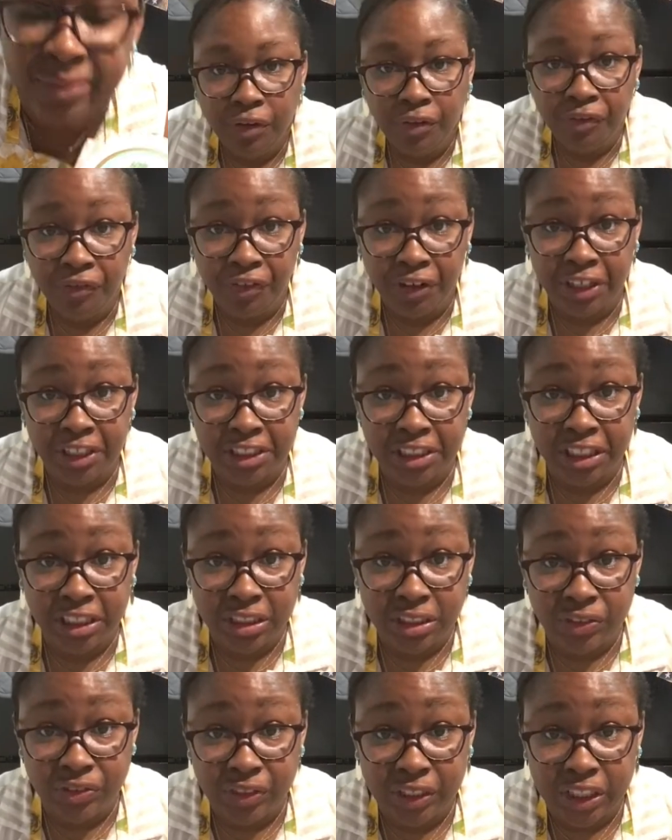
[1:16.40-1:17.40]
First
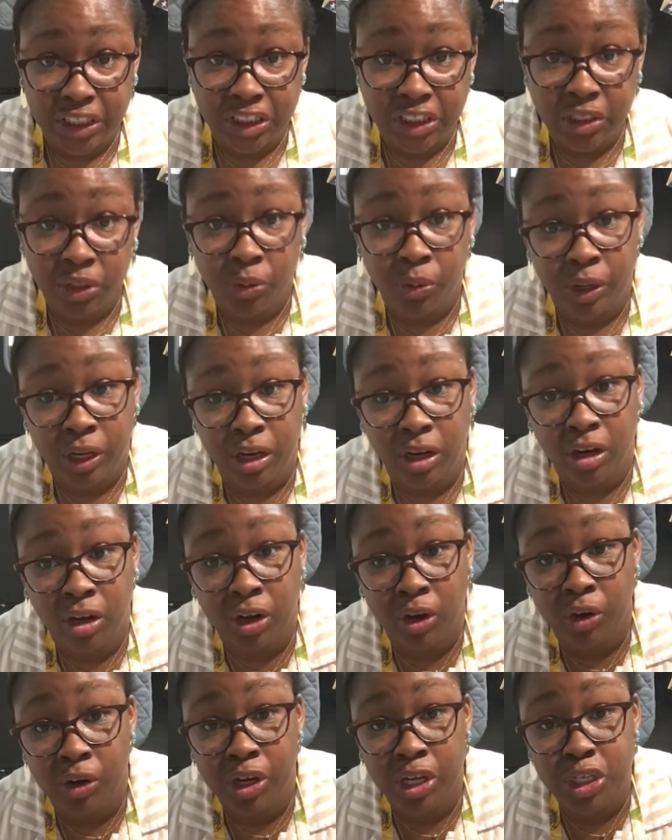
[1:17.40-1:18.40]
things first, we are
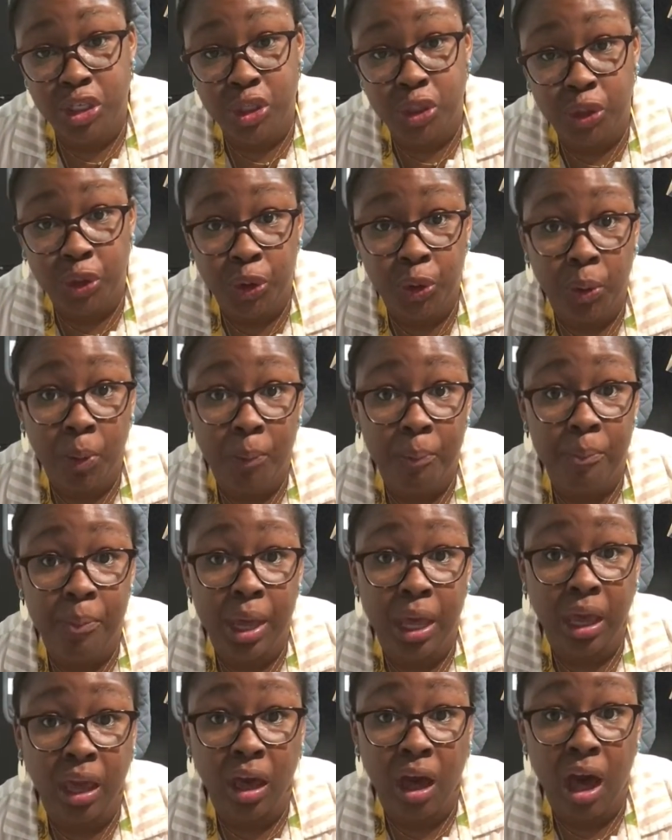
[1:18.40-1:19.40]
going to
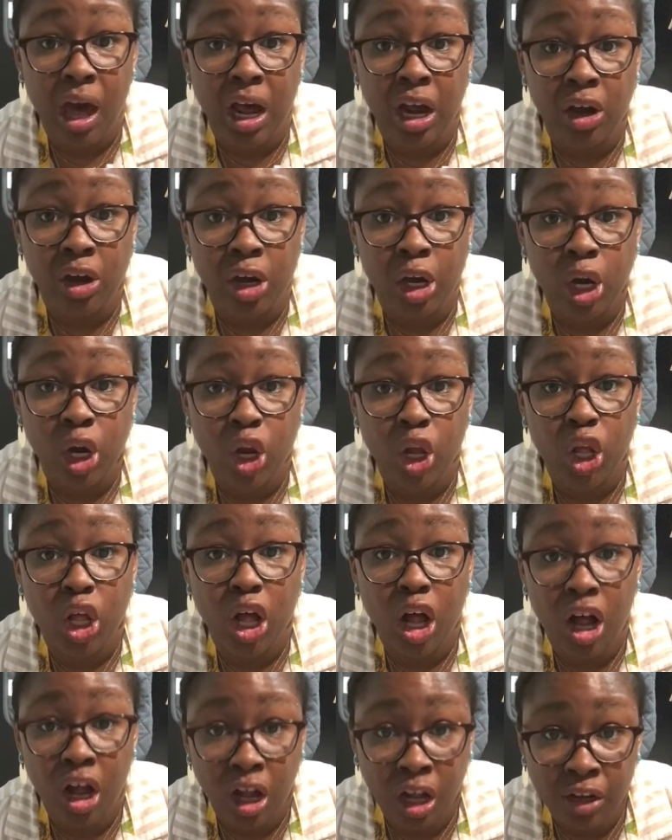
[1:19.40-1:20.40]
make our
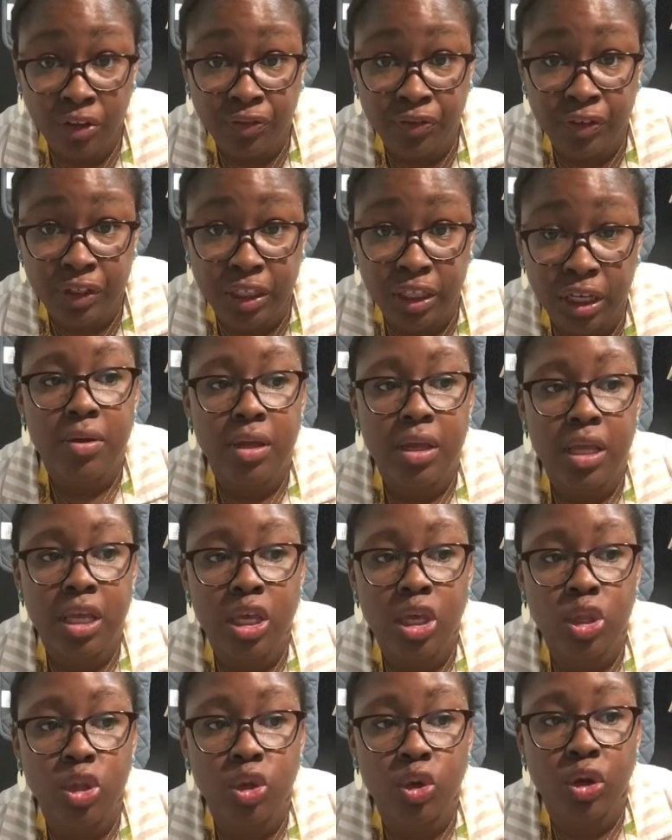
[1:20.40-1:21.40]
coffee,
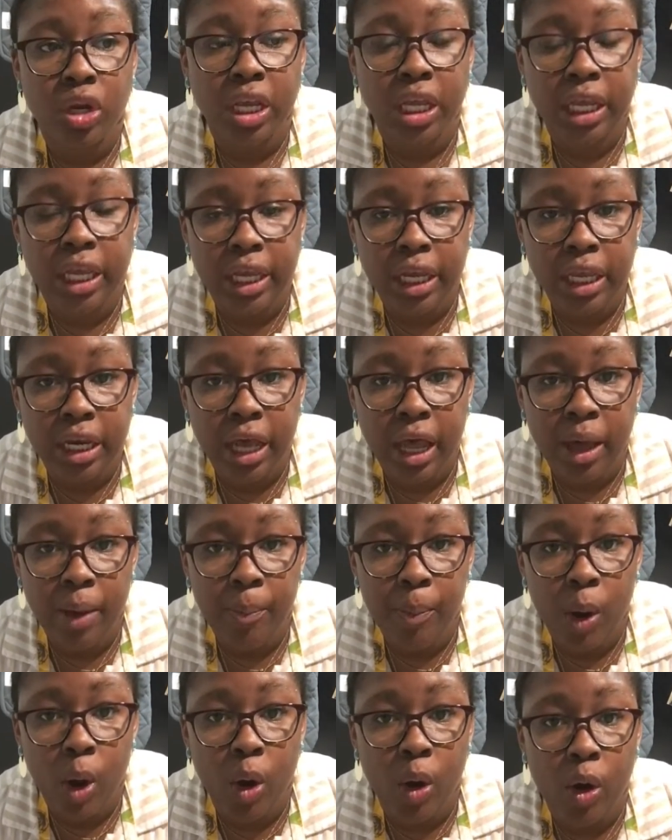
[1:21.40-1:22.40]
either heat up
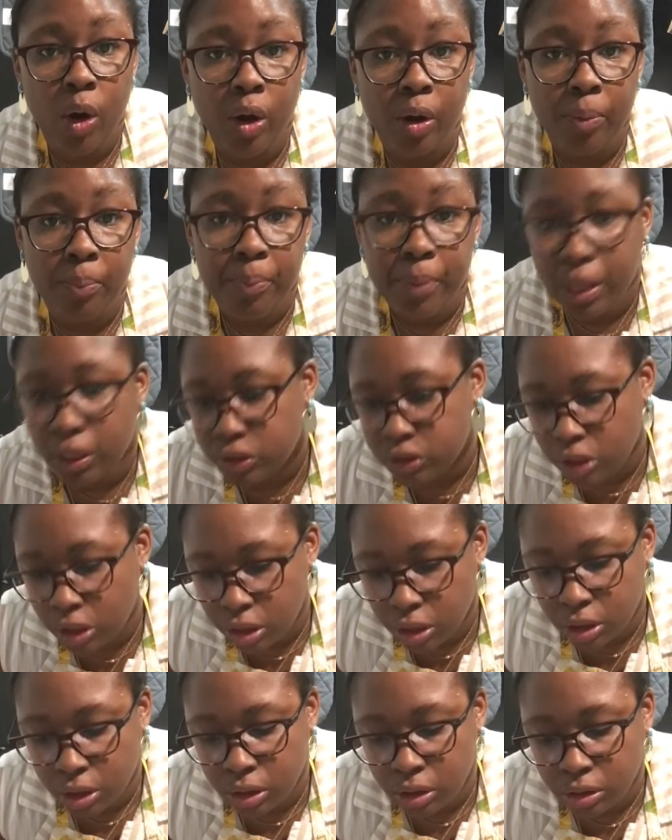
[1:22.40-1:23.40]
or melt
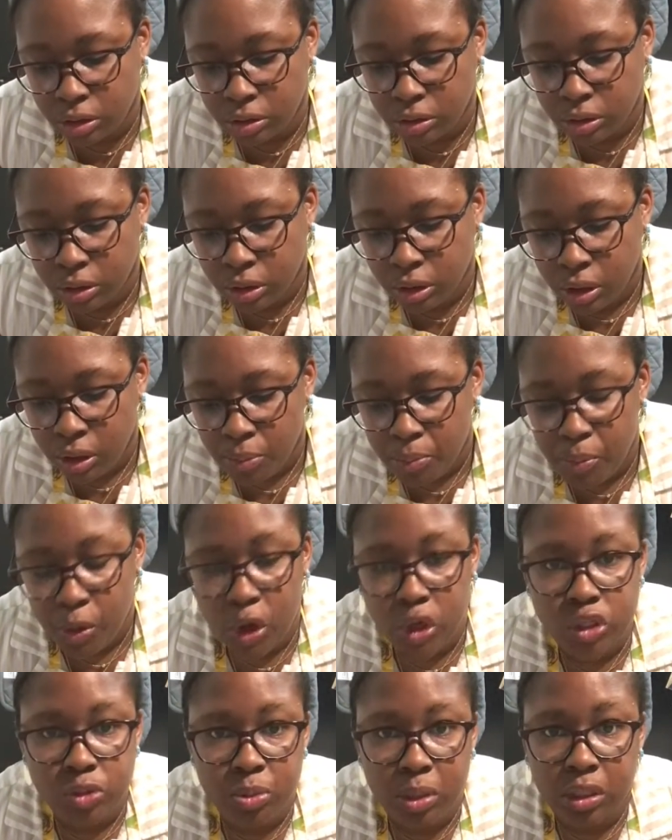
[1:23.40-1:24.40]
our
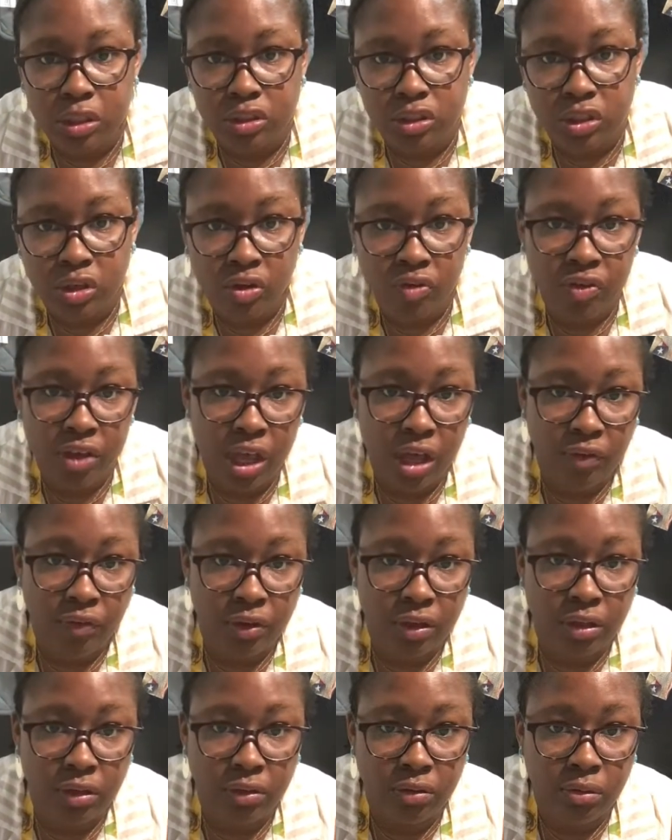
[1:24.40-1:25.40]
marshmallows. So if you have
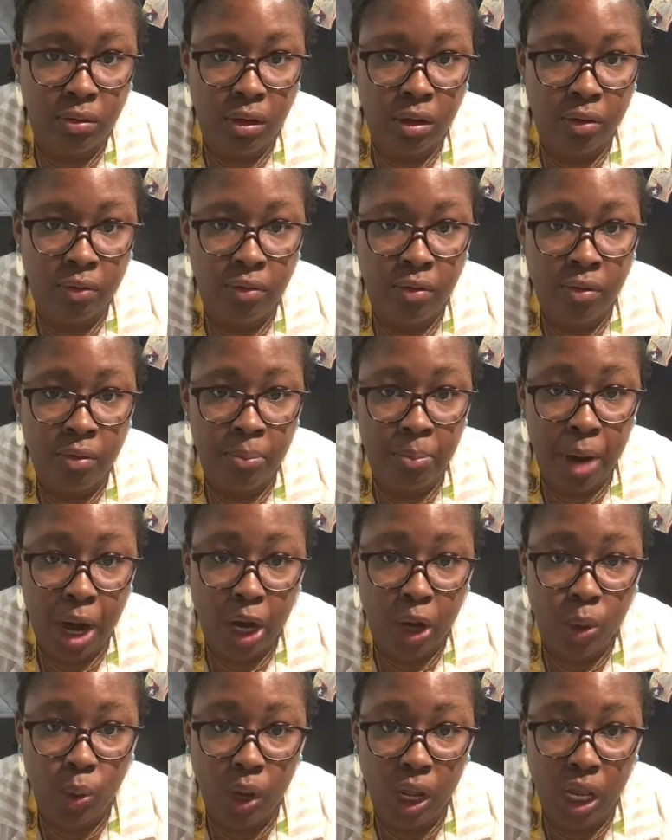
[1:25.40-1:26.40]
a
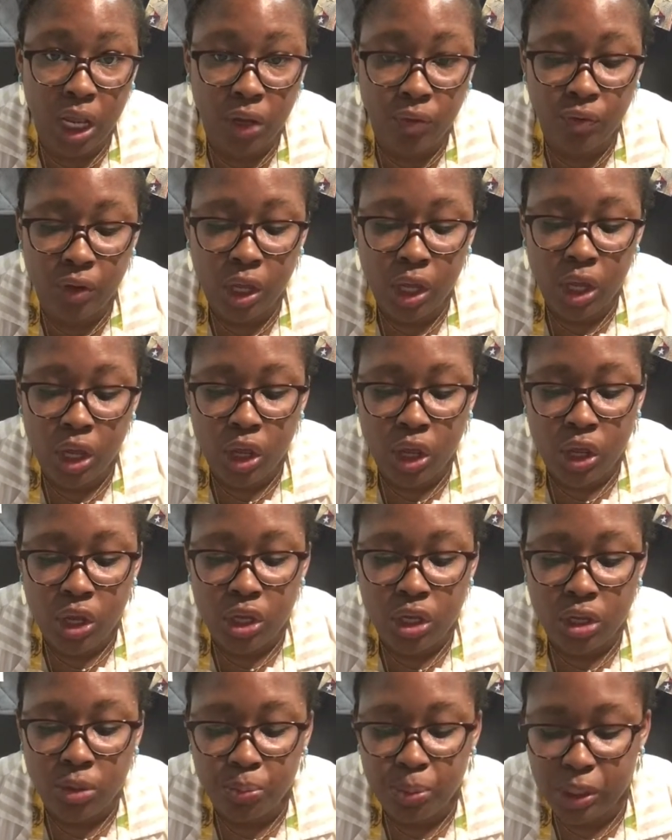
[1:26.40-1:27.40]
microwave, you
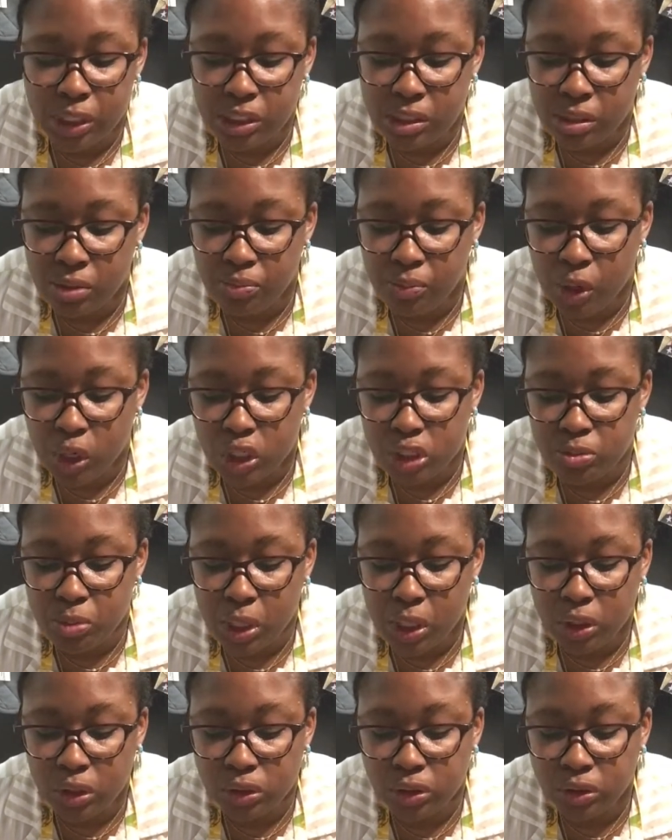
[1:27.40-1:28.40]
can put some
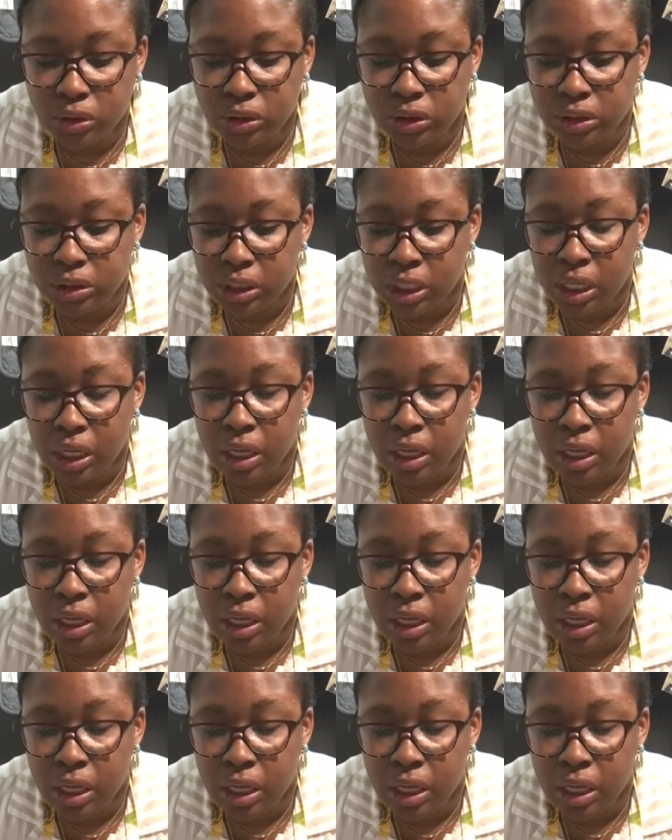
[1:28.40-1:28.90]
marshmallows